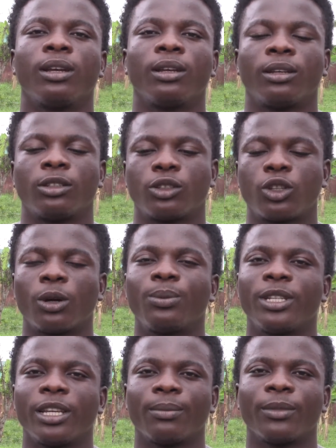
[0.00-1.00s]
stop
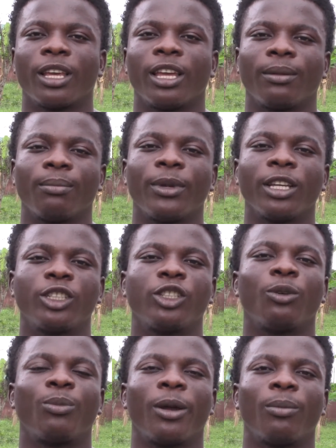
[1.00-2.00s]
him and make sure
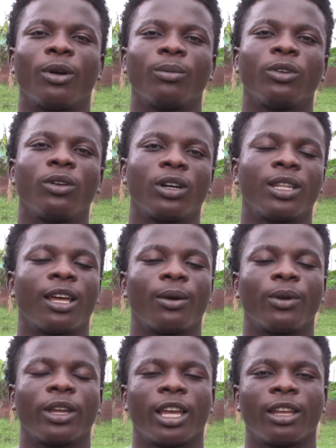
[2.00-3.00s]
my mom got
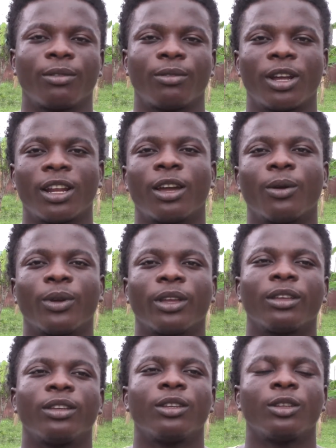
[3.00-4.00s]
away and ran away.
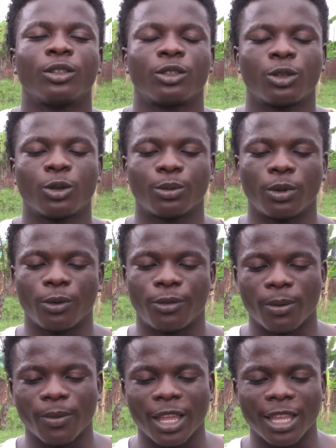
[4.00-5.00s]
So
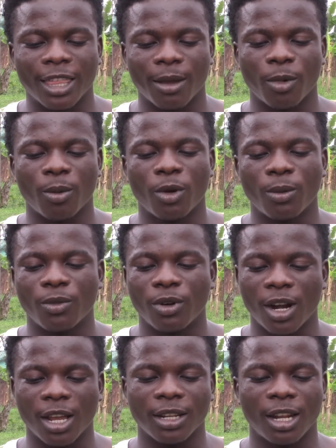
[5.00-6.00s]
from that time, my mom
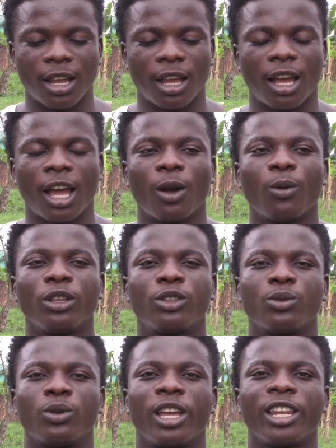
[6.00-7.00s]
ran away
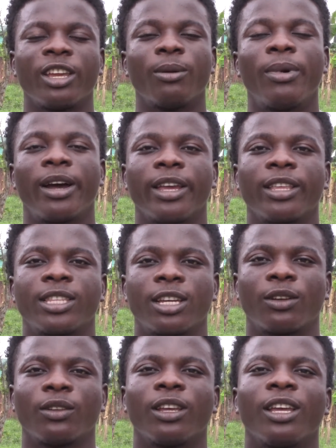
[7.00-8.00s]
to a nearby
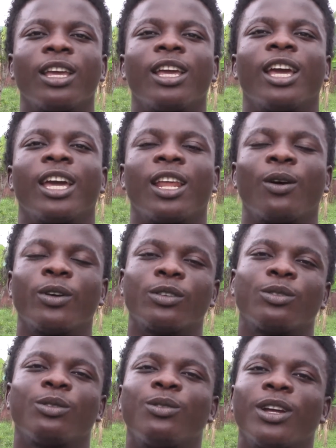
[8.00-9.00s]
town, and I
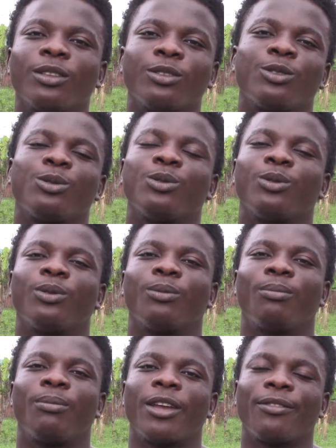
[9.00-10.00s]
also ran to
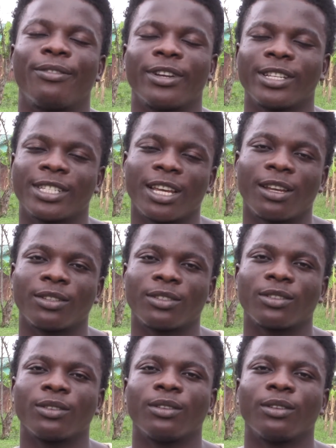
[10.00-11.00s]
my friend's house.
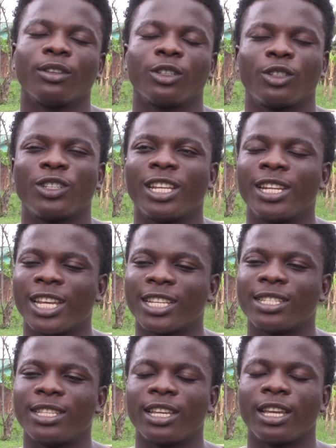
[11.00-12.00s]
So the
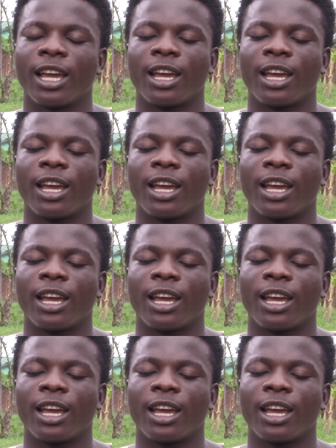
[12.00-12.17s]
next day,